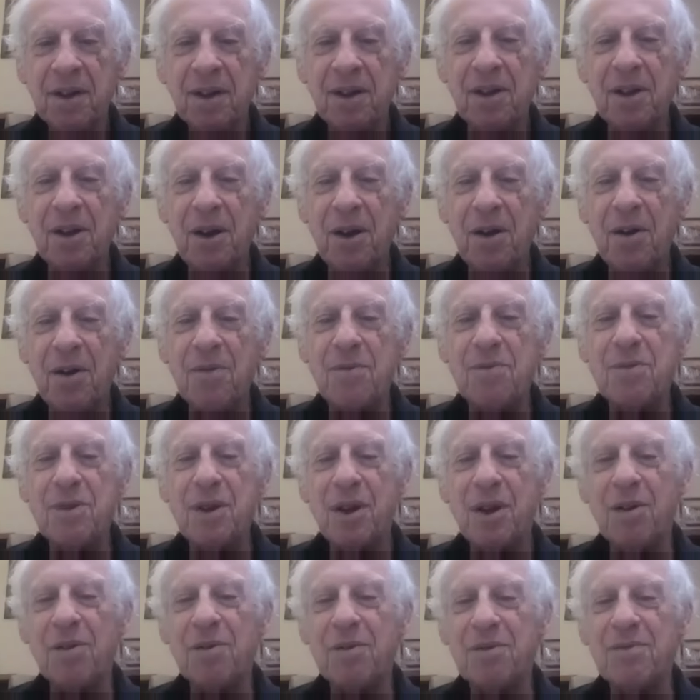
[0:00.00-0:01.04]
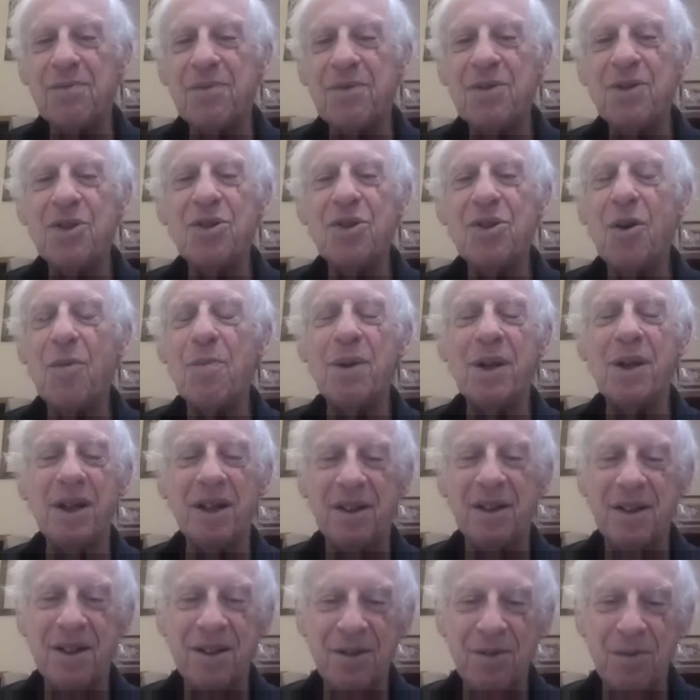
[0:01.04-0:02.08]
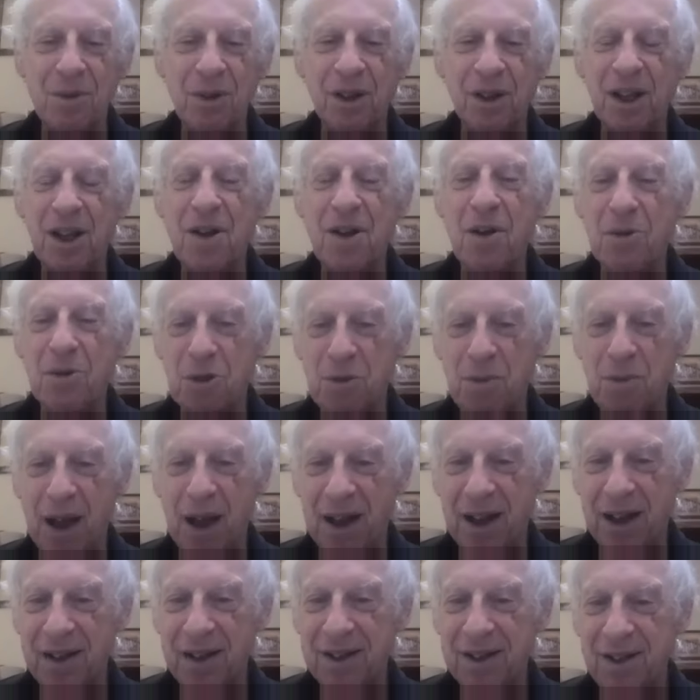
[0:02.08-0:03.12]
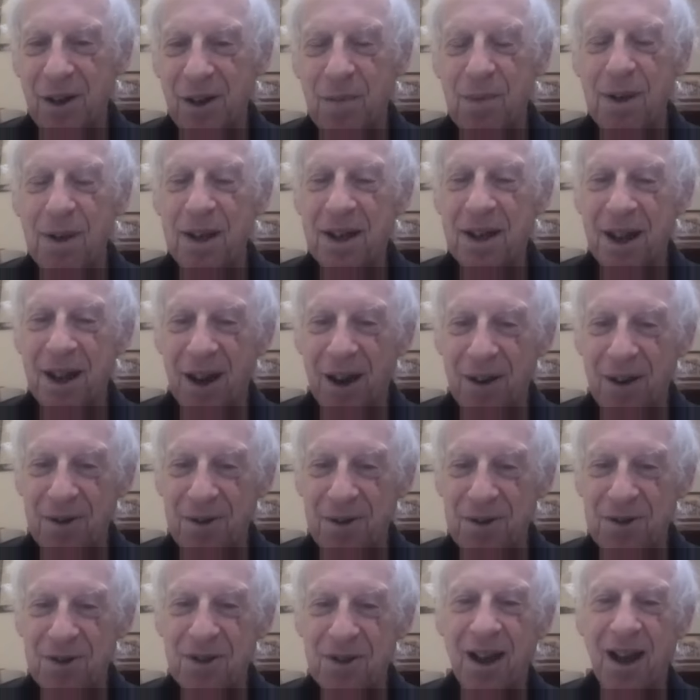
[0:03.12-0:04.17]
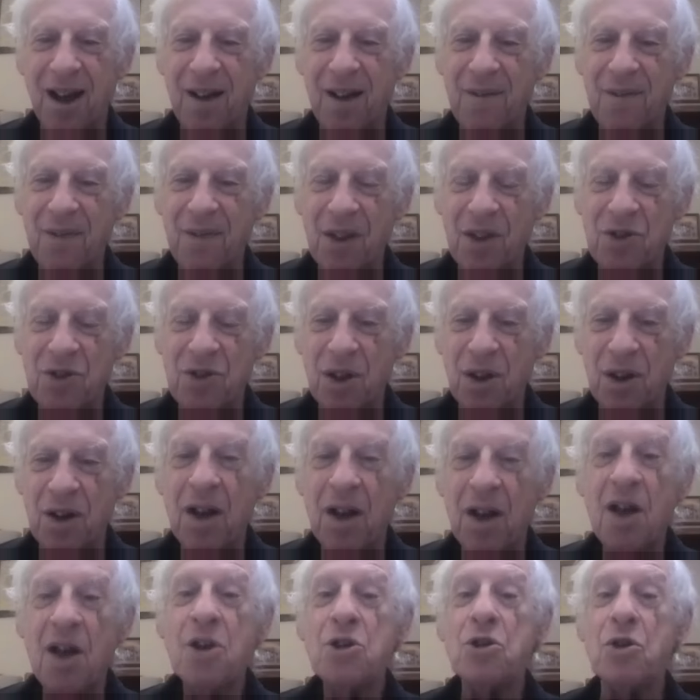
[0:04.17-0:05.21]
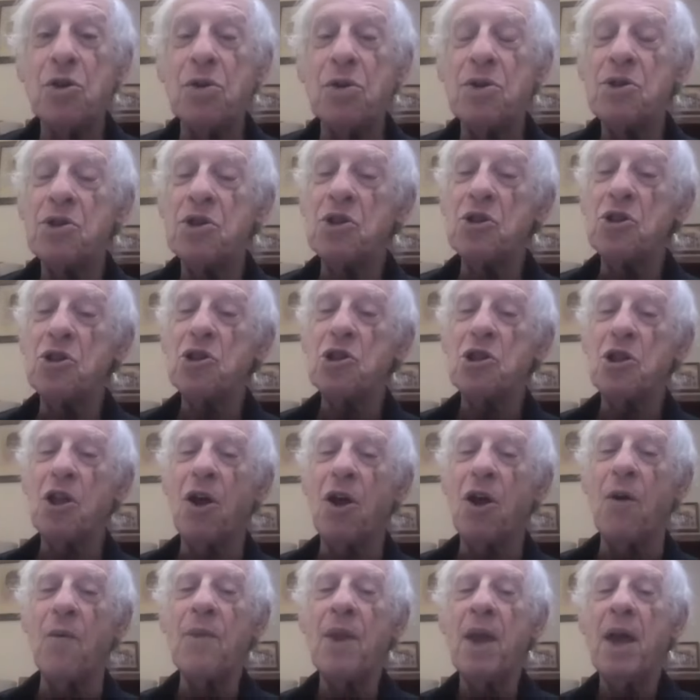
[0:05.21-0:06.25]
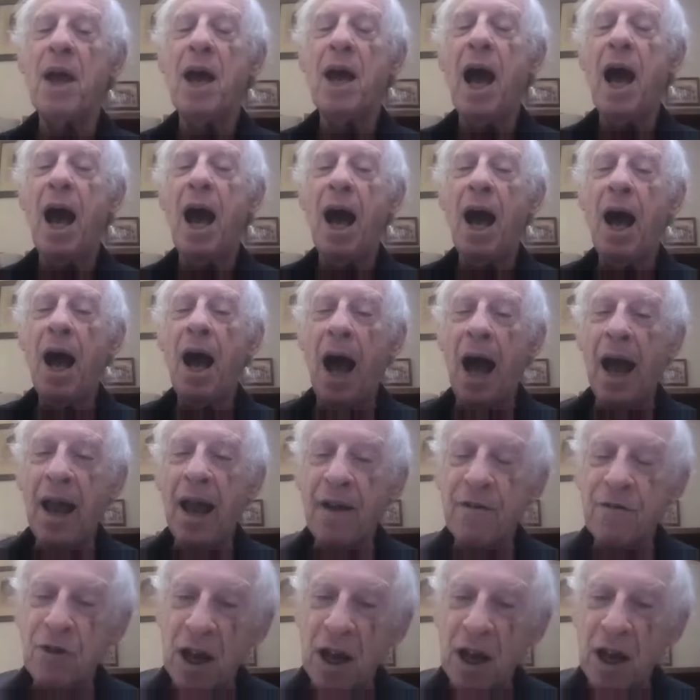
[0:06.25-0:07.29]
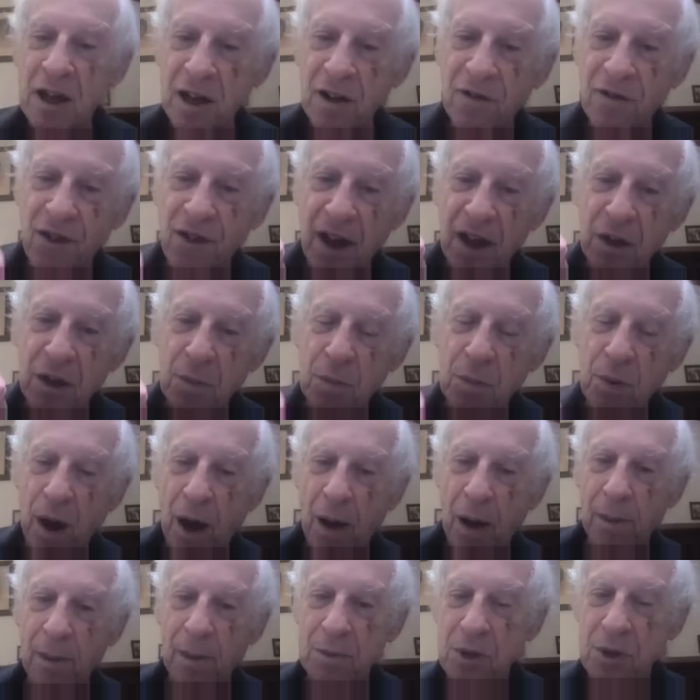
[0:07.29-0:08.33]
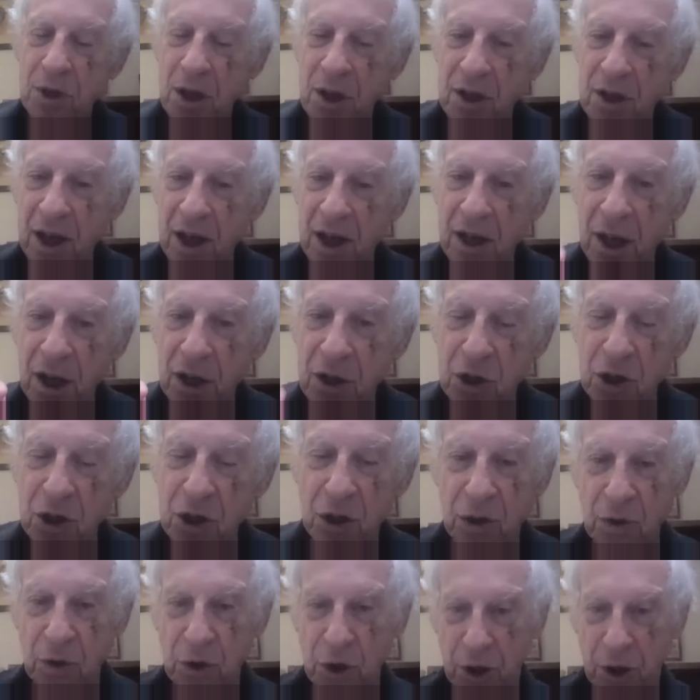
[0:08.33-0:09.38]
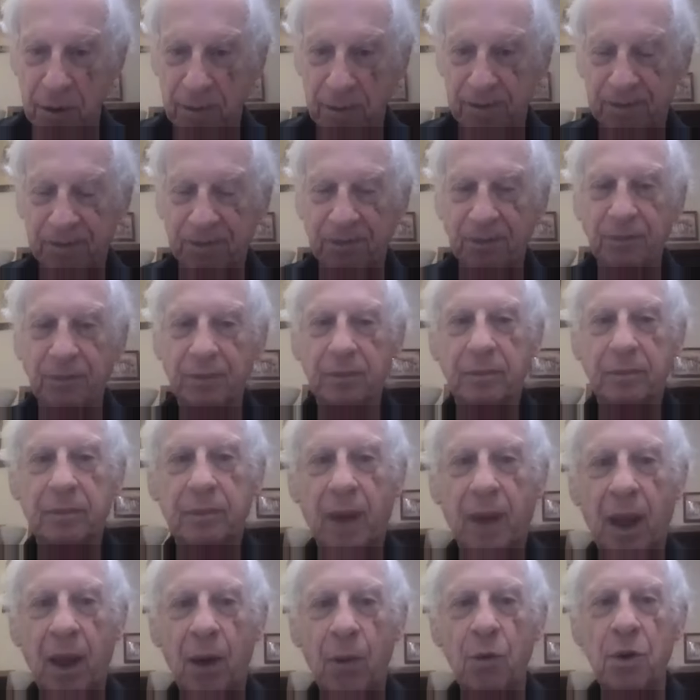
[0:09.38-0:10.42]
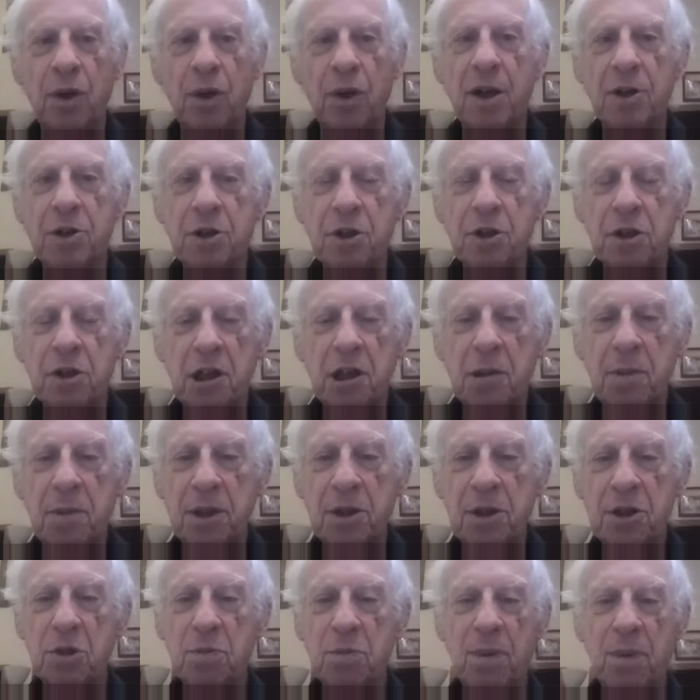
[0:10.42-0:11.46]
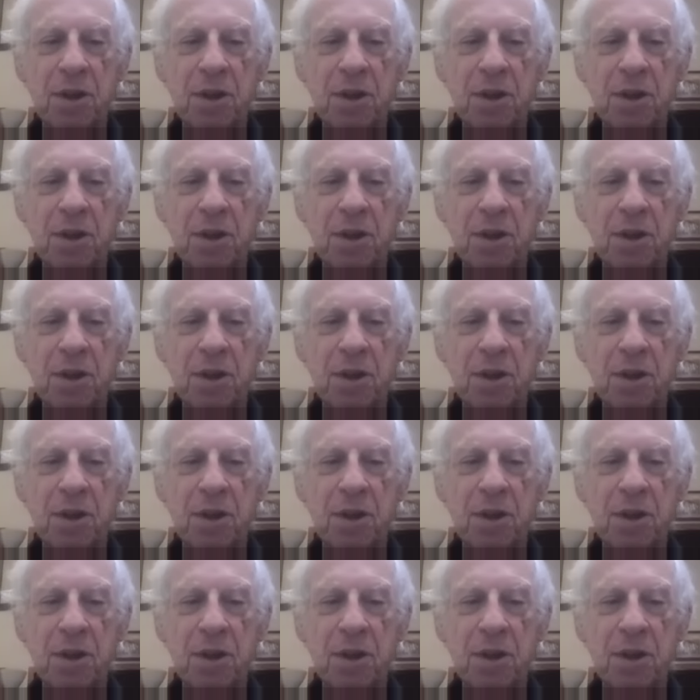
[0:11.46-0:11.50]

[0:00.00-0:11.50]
You know, you know nobody really knows about it. Nobody cares, um, etc. So this is slow. I have to identify the problems, then a solution. We're not just going to be just